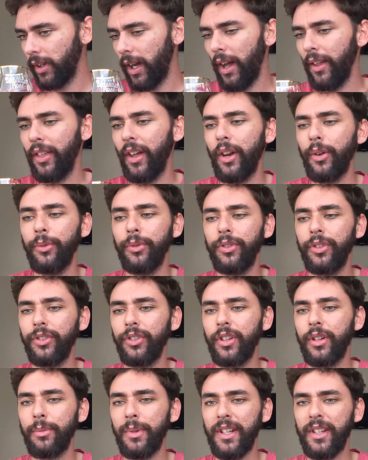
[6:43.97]
I thought it was
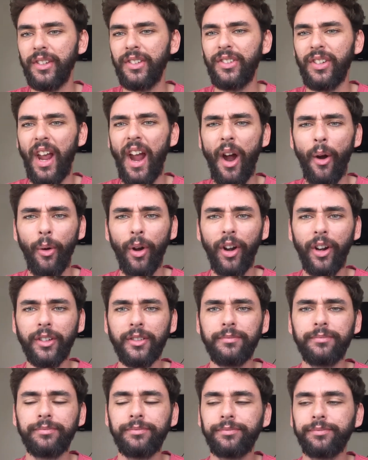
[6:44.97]
just going to be
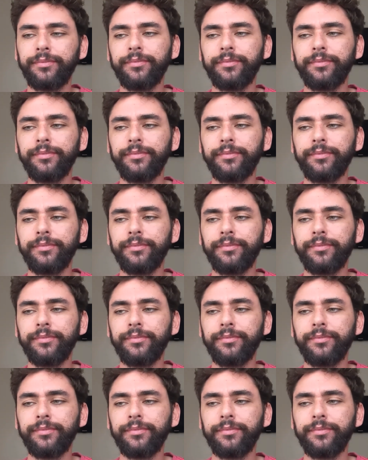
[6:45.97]
sour